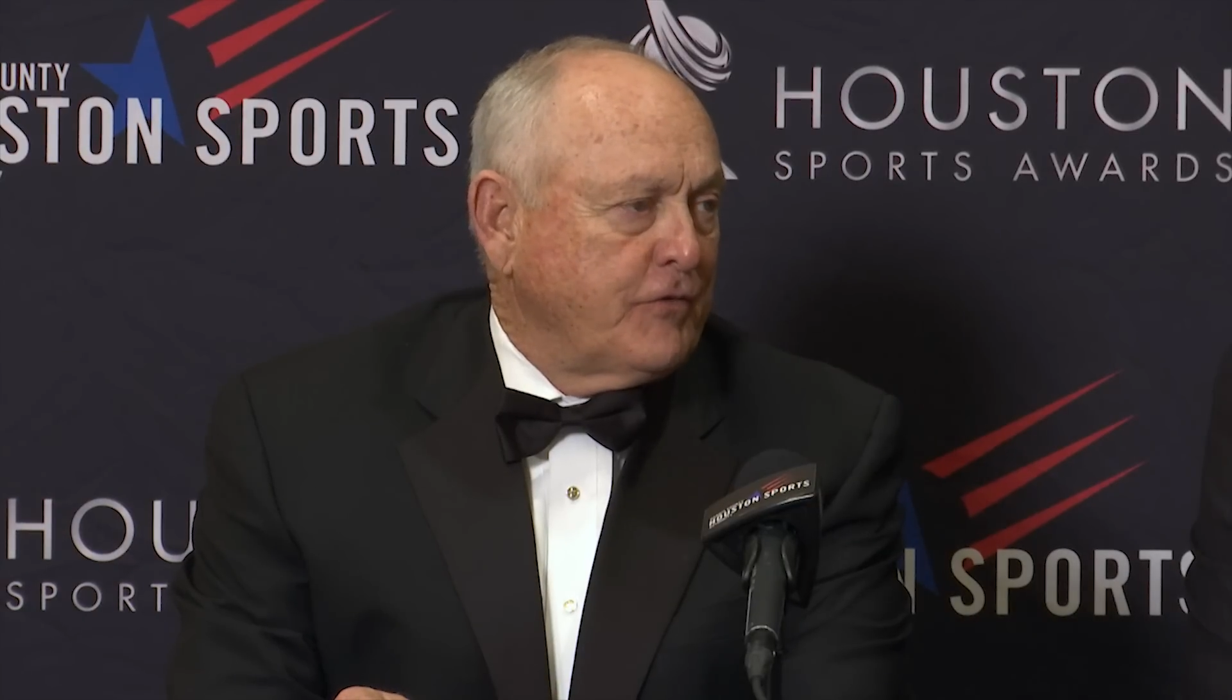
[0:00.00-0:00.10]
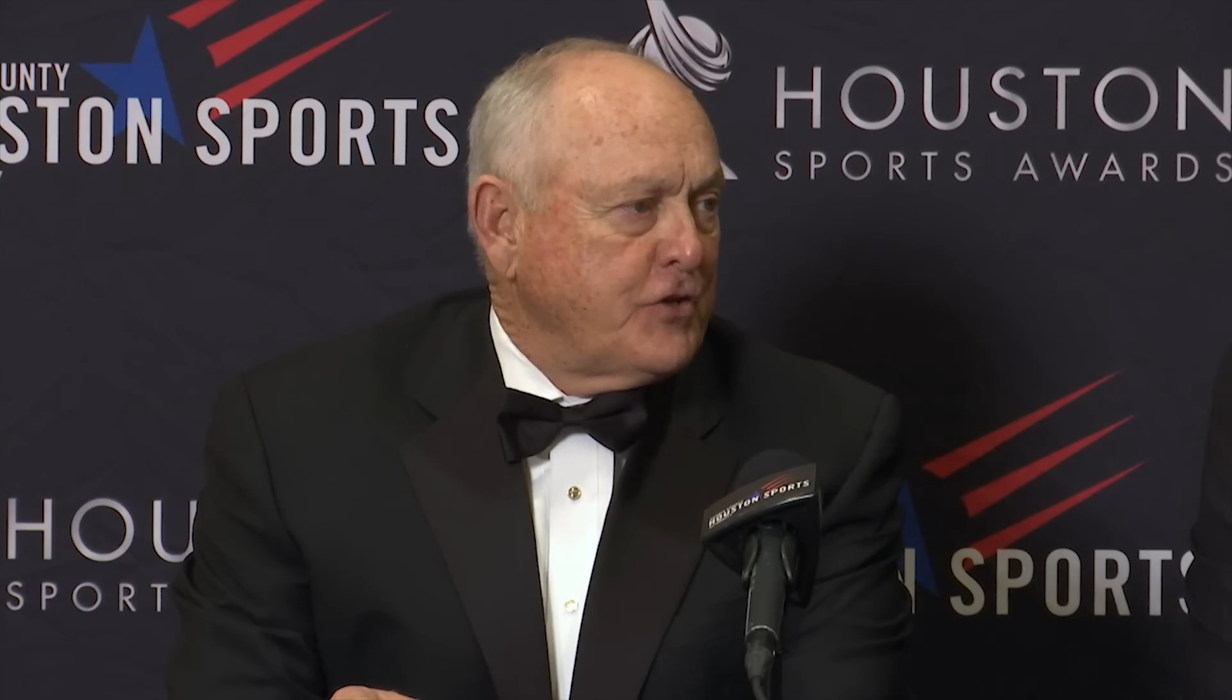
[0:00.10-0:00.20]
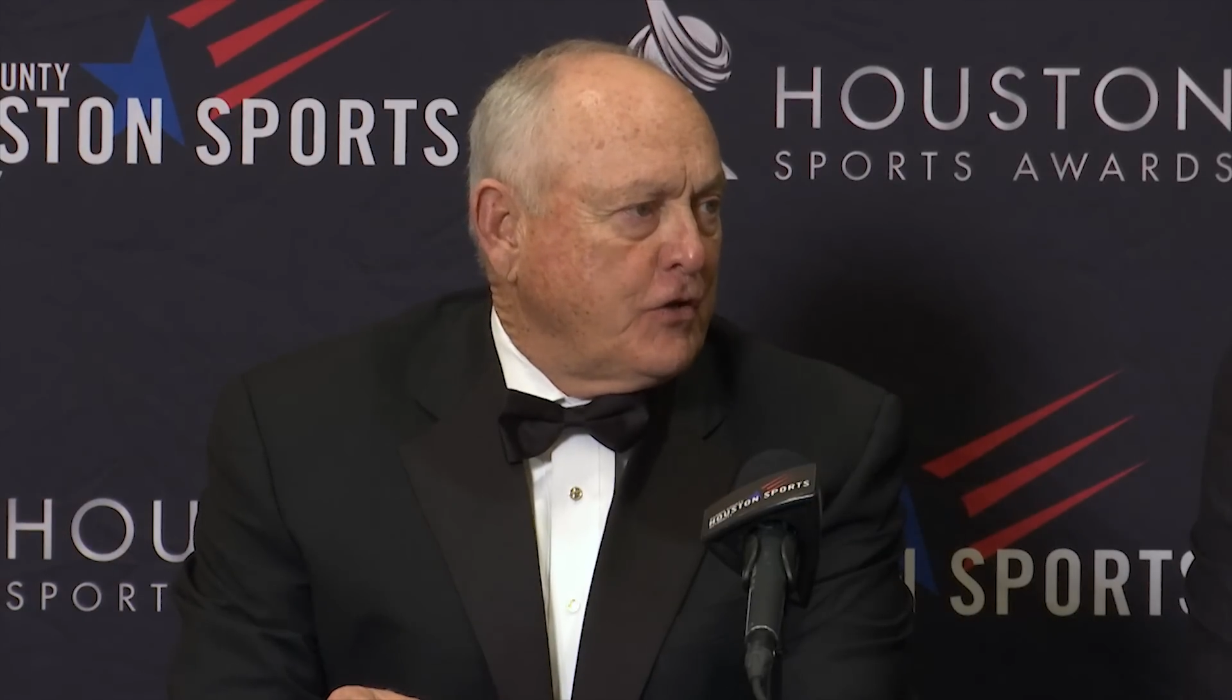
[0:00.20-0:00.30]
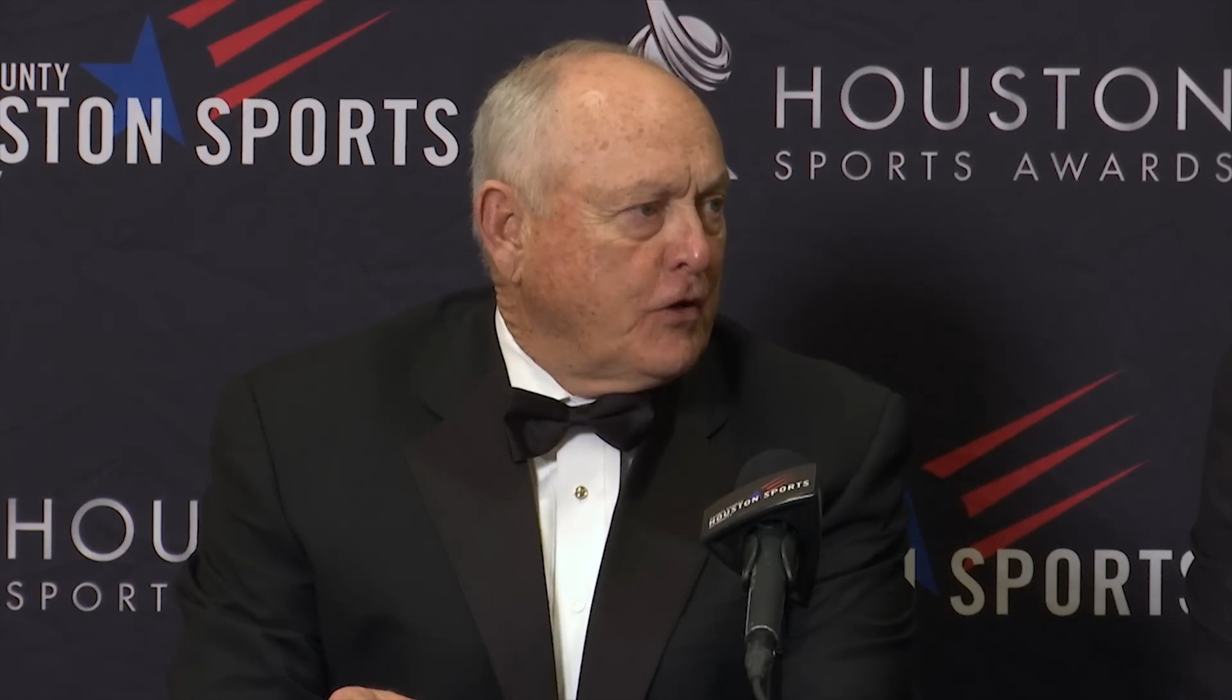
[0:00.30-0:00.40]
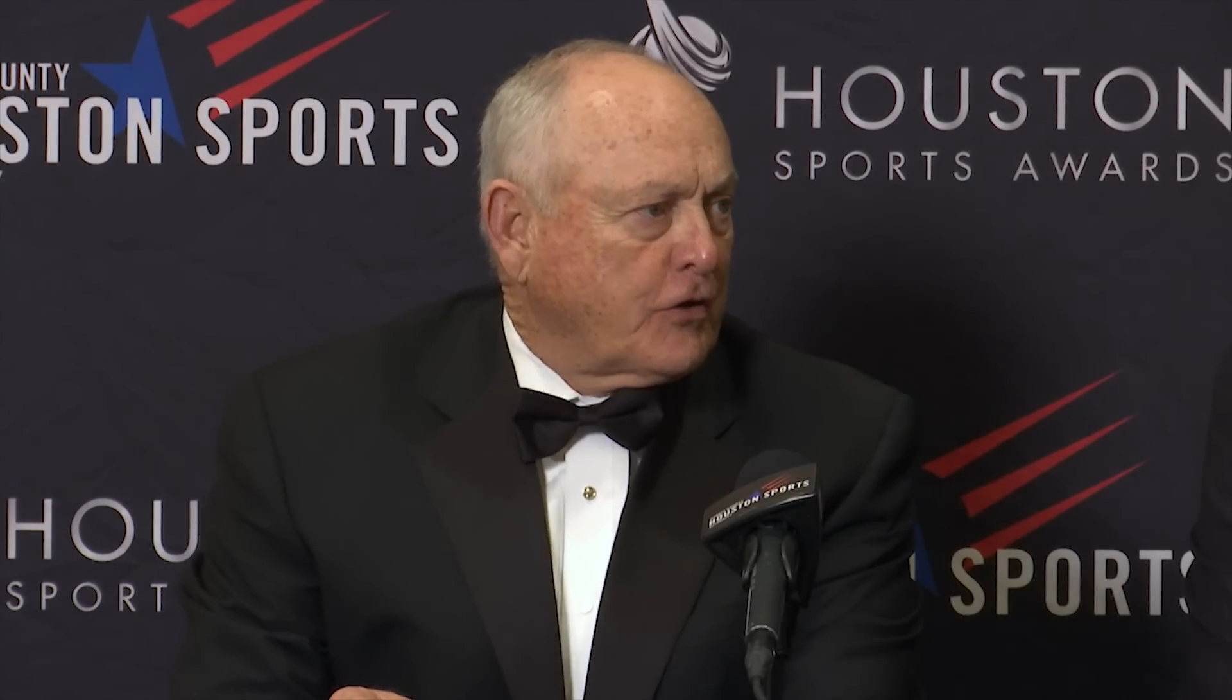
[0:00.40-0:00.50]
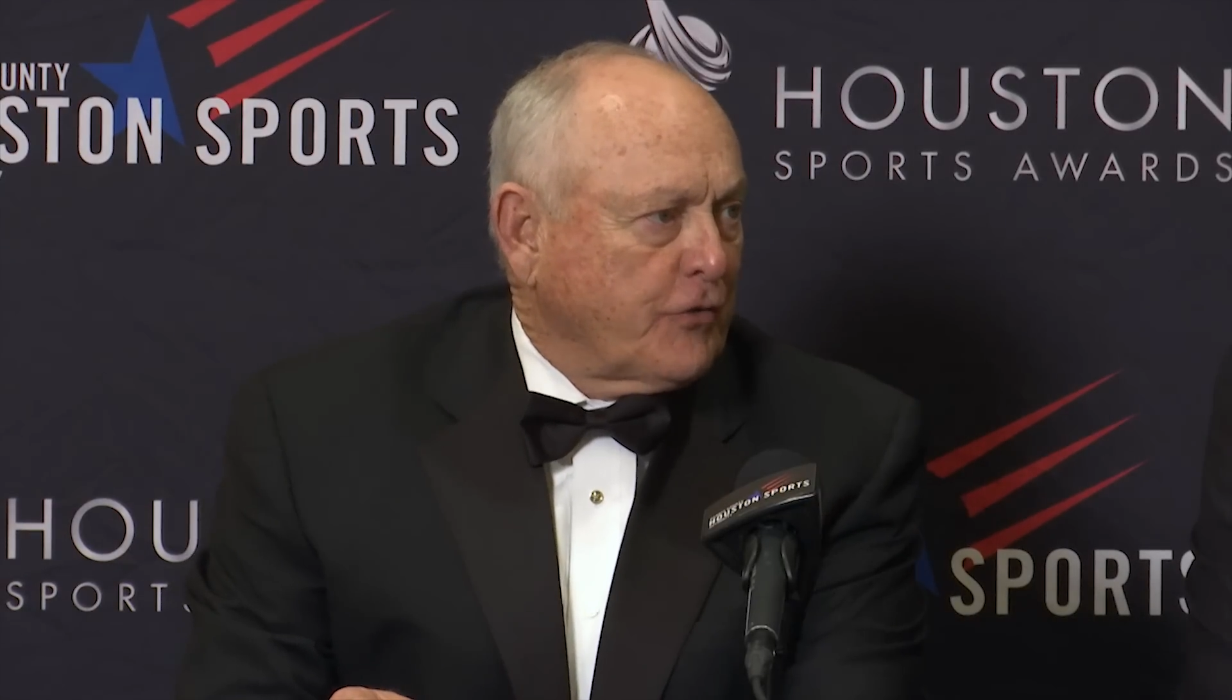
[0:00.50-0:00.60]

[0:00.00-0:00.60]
when you looked